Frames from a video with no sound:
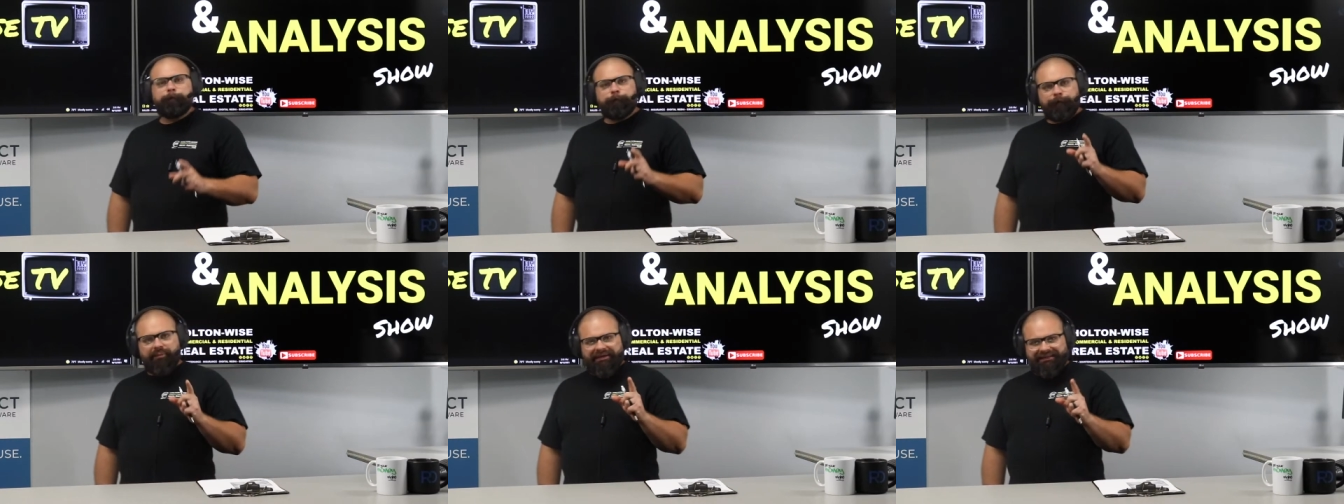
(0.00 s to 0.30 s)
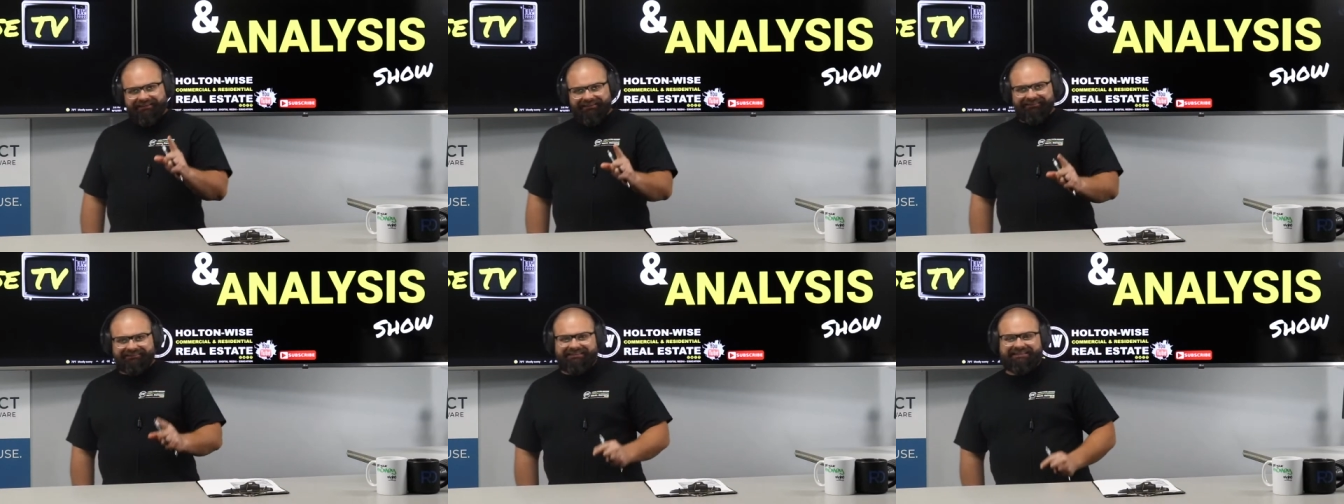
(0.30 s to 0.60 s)

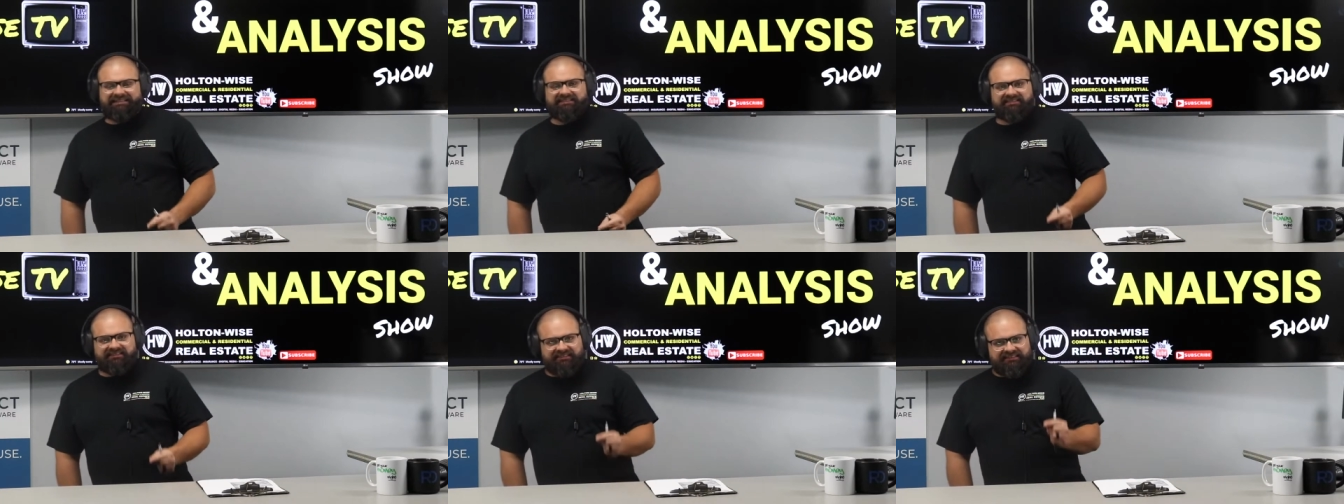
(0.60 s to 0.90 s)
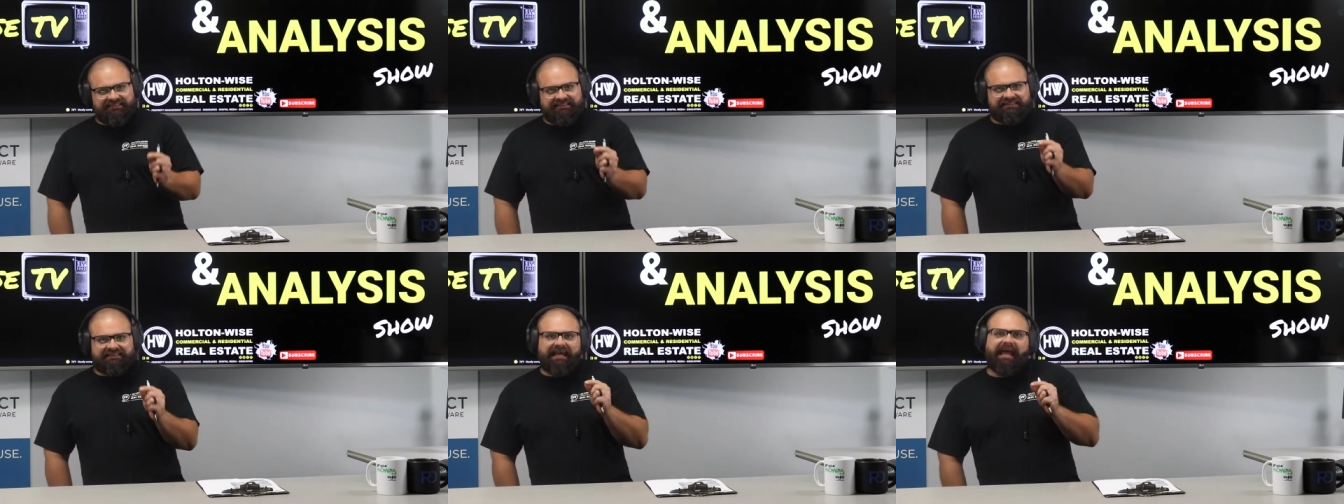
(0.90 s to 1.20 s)
building
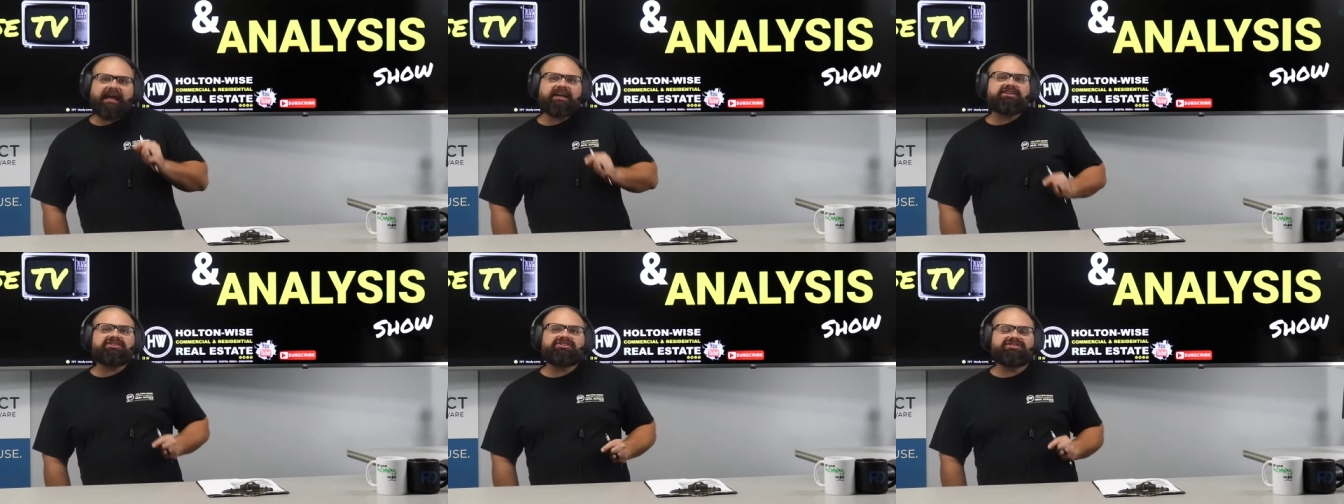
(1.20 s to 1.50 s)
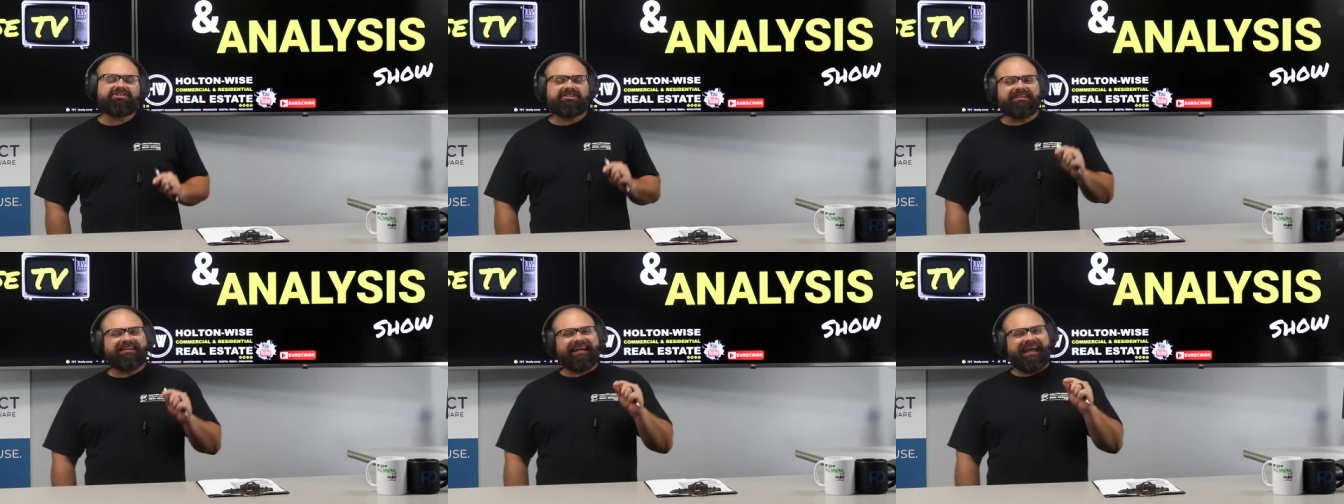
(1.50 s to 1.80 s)

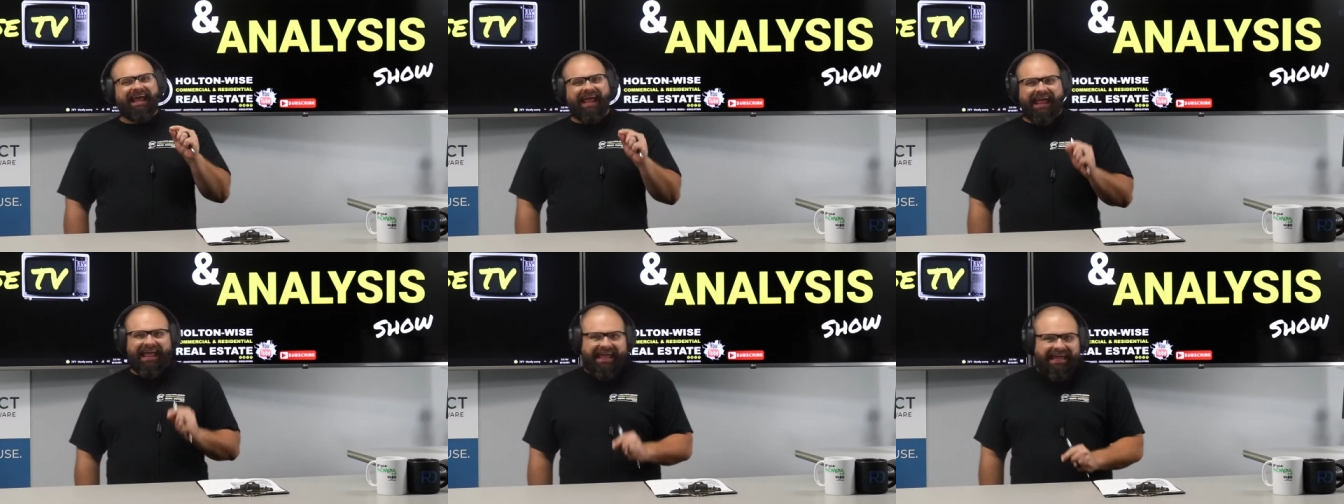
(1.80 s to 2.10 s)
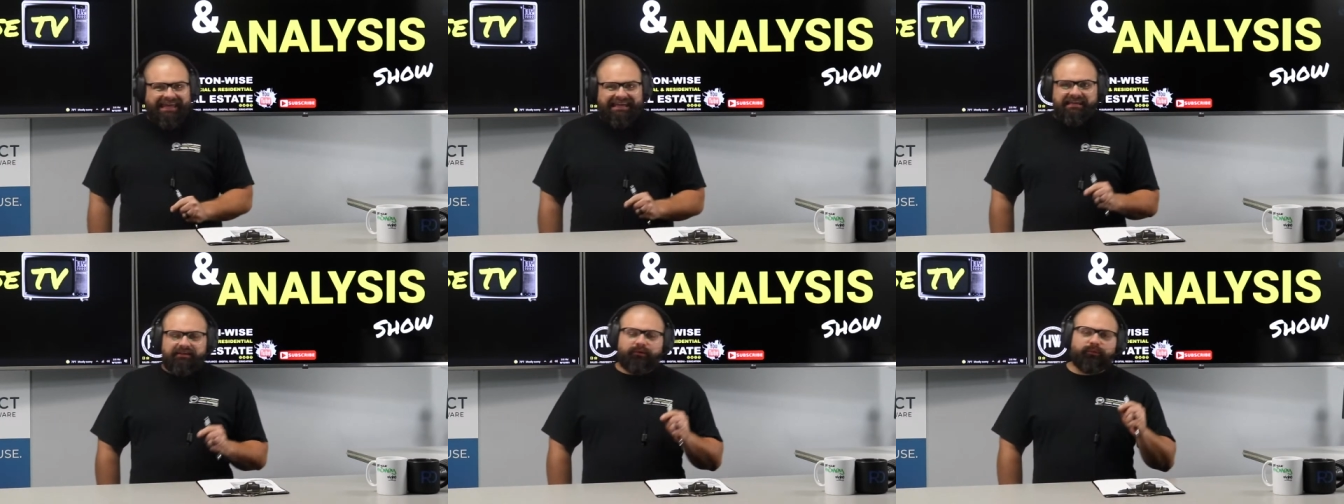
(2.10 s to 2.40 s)
Section
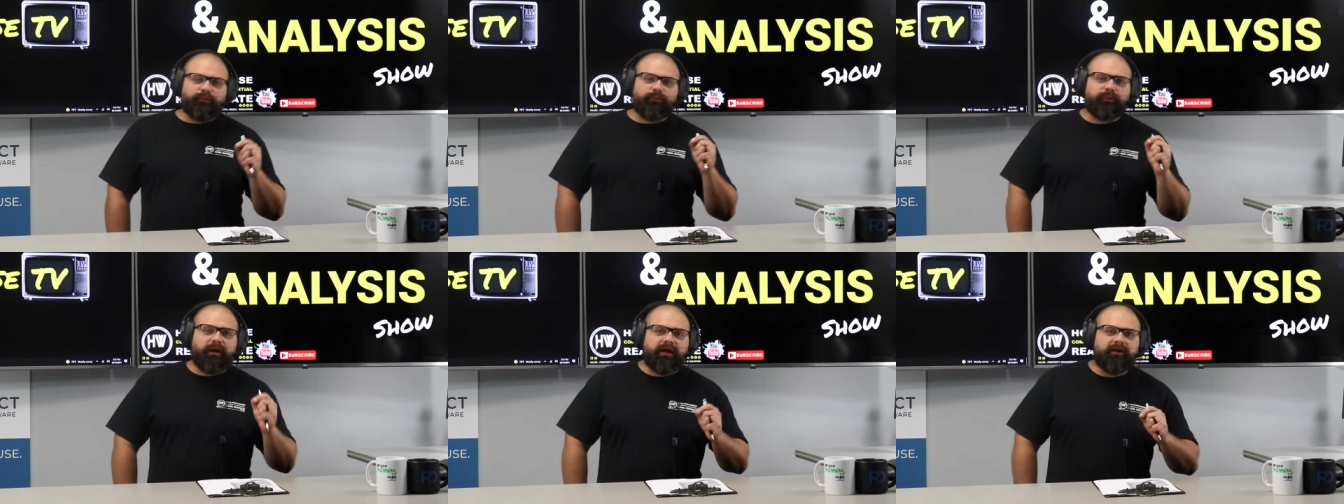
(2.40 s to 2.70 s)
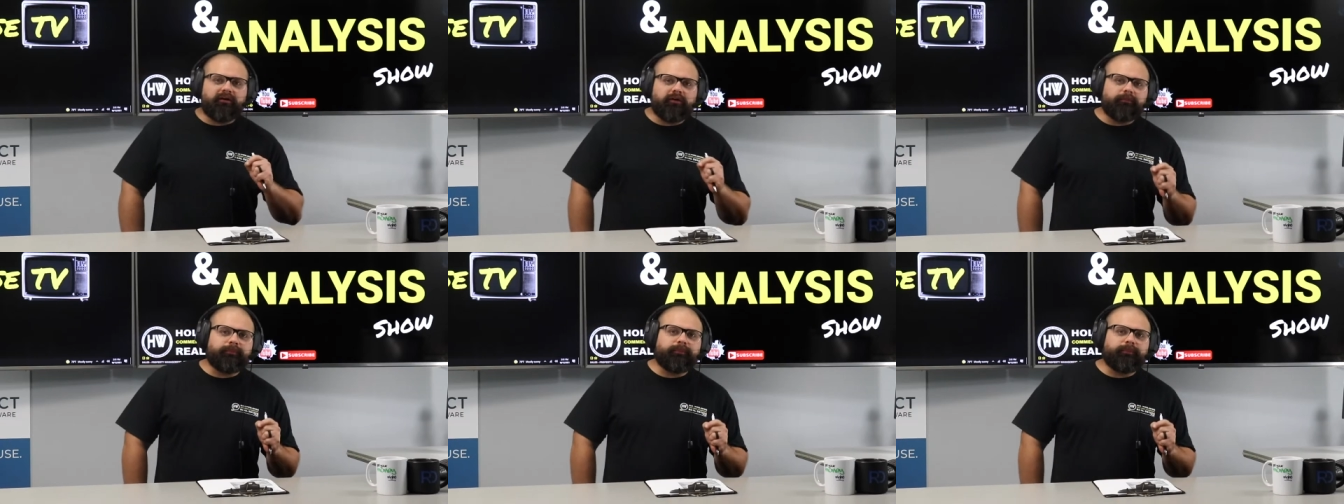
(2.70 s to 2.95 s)
8 rental